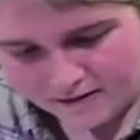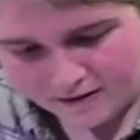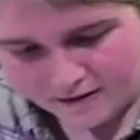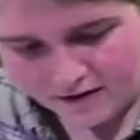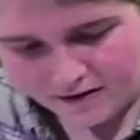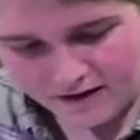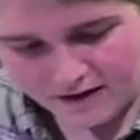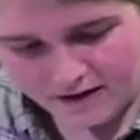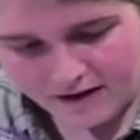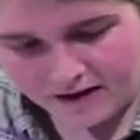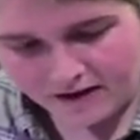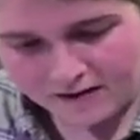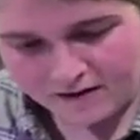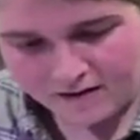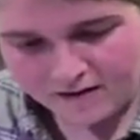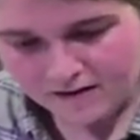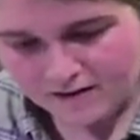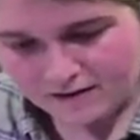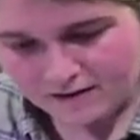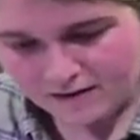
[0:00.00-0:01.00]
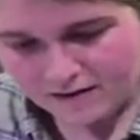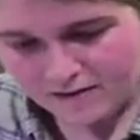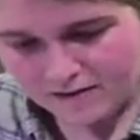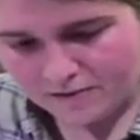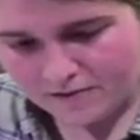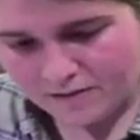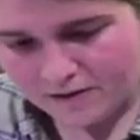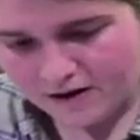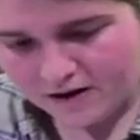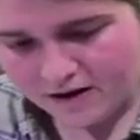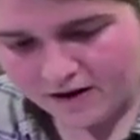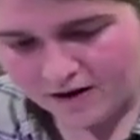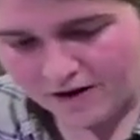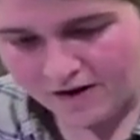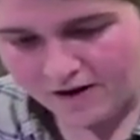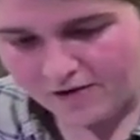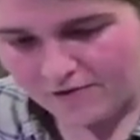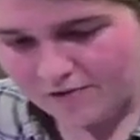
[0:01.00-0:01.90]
Okay, we are